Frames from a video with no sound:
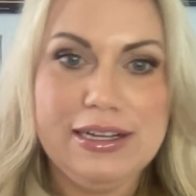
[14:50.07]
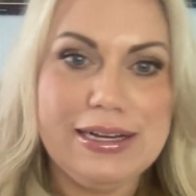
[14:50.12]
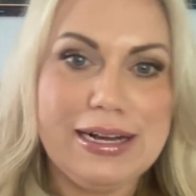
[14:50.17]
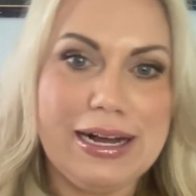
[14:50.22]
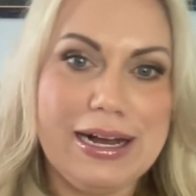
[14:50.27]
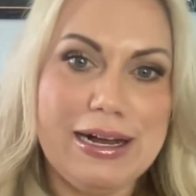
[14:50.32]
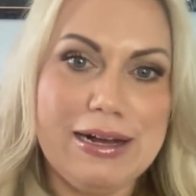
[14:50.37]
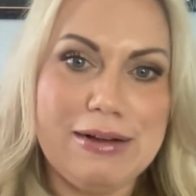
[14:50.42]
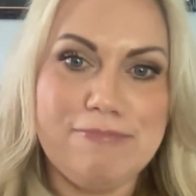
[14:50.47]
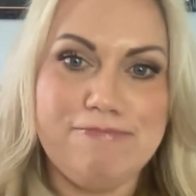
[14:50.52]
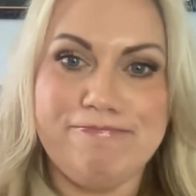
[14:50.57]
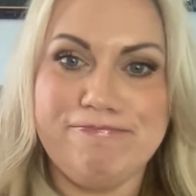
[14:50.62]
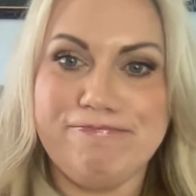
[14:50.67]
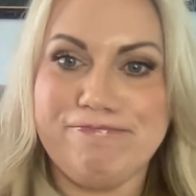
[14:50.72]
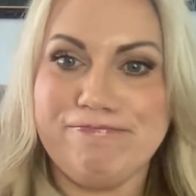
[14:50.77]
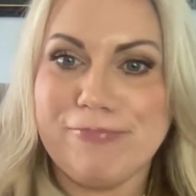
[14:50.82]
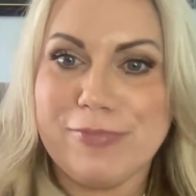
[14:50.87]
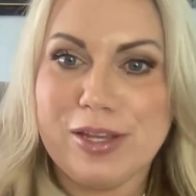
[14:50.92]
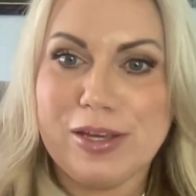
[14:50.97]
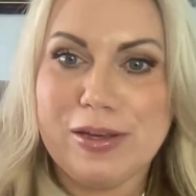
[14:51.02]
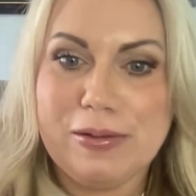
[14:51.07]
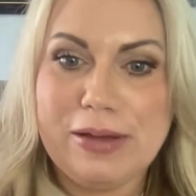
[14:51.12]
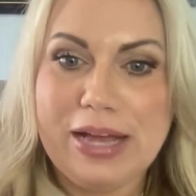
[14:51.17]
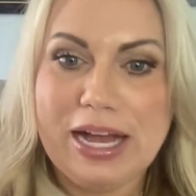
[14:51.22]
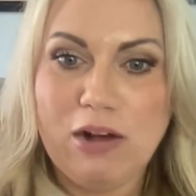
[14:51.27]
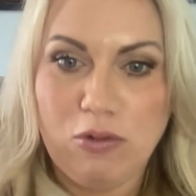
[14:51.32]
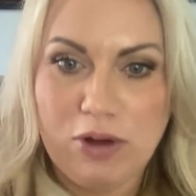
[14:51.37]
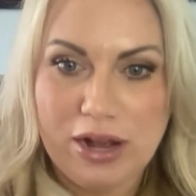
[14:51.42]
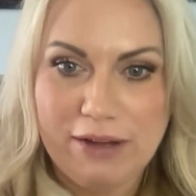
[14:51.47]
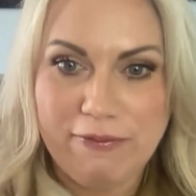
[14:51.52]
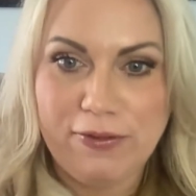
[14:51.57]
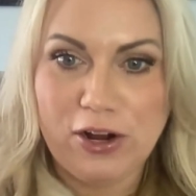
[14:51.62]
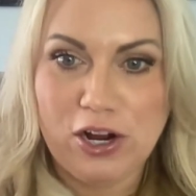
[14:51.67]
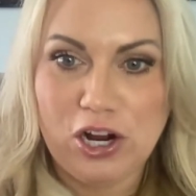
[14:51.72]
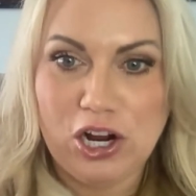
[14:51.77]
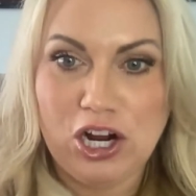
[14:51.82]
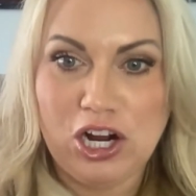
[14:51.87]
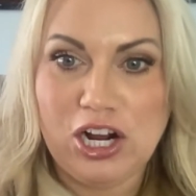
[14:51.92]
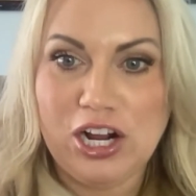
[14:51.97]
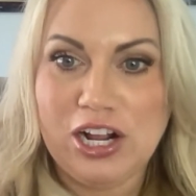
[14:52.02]
Um,
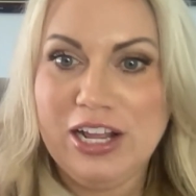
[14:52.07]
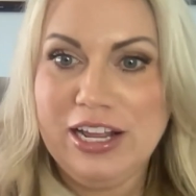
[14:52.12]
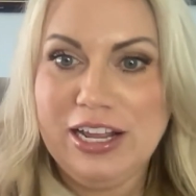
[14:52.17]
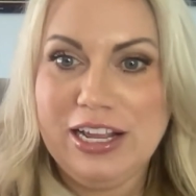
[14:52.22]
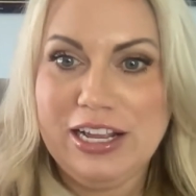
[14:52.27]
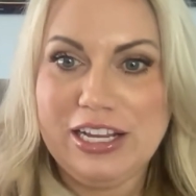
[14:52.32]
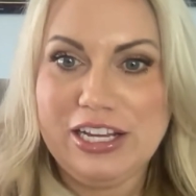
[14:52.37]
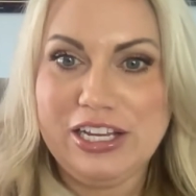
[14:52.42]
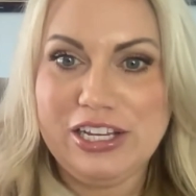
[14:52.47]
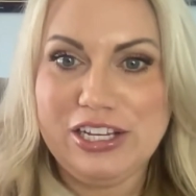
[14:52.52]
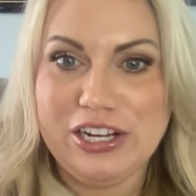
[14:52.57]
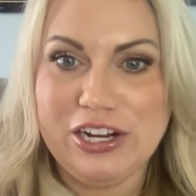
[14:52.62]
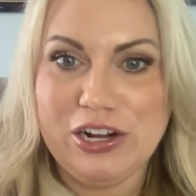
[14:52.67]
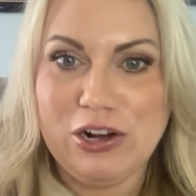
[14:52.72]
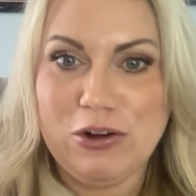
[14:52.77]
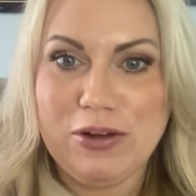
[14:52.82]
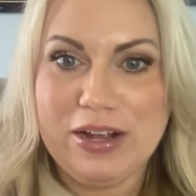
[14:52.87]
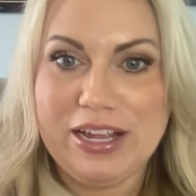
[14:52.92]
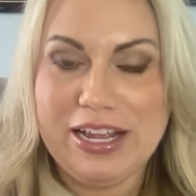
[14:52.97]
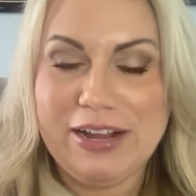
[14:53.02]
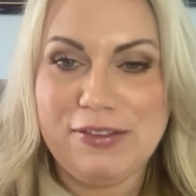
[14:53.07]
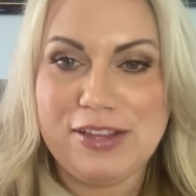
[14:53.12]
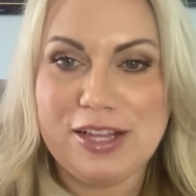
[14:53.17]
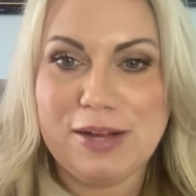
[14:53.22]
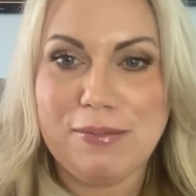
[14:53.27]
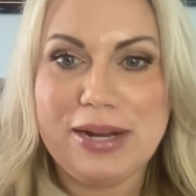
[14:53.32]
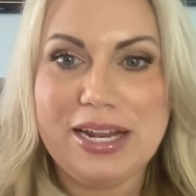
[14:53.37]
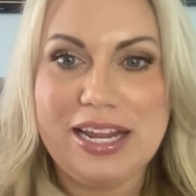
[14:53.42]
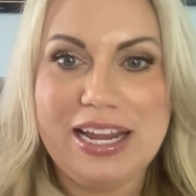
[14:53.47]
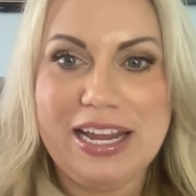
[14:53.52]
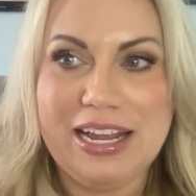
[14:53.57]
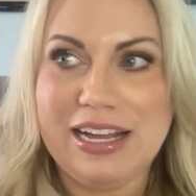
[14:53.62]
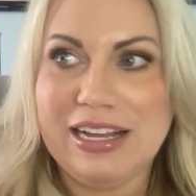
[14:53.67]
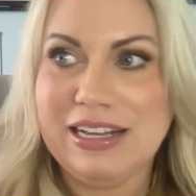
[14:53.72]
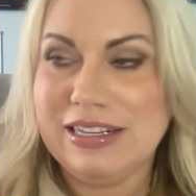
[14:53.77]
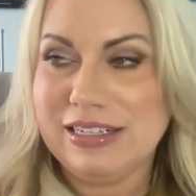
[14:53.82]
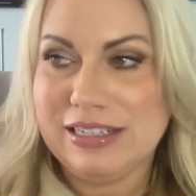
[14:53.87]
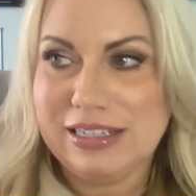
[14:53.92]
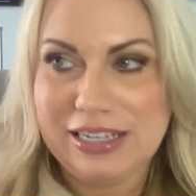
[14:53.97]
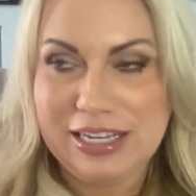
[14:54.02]
However, if somebody,
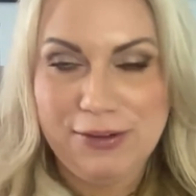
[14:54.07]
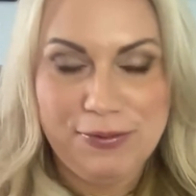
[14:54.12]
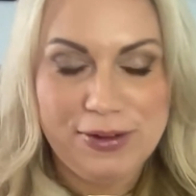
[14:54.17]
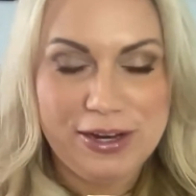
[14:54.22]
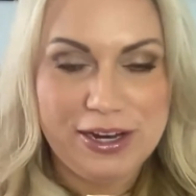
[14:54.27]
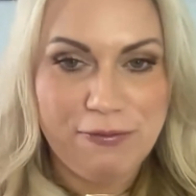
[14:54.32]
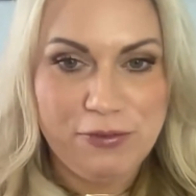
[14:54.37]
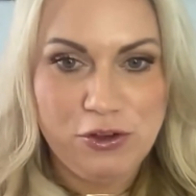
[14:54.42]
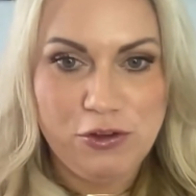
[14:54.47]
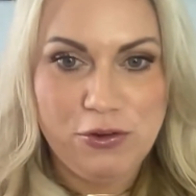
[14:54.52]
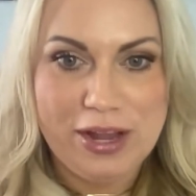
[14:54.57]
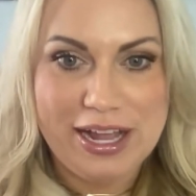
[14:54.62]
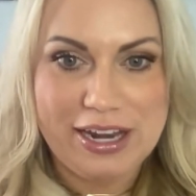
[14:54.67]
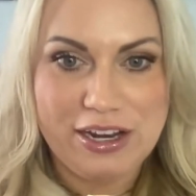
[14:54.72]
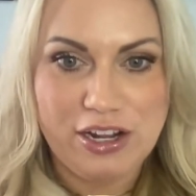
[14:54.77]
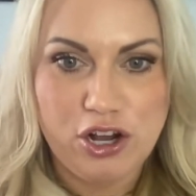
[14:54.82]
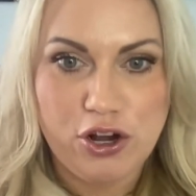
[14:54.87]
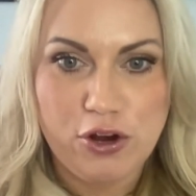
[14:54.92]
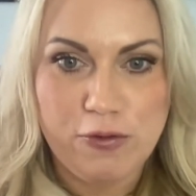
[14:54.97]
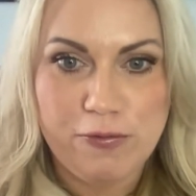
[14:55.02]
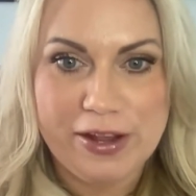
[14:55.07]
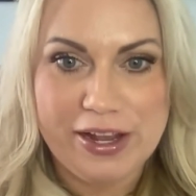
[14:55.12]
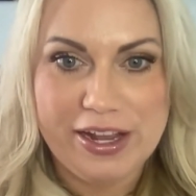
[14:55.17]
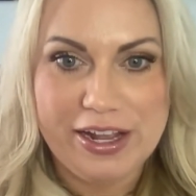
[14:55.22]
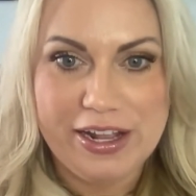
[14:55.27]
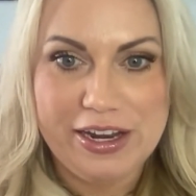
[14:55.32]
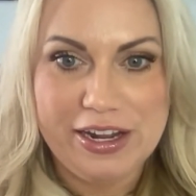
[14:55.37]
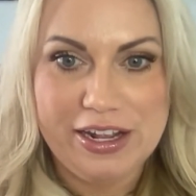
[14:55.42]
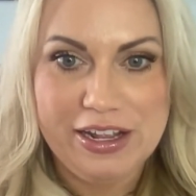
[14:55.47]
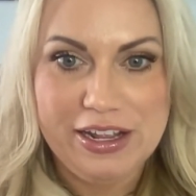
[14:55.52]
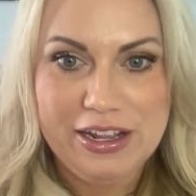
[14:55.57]
even if you had COVID,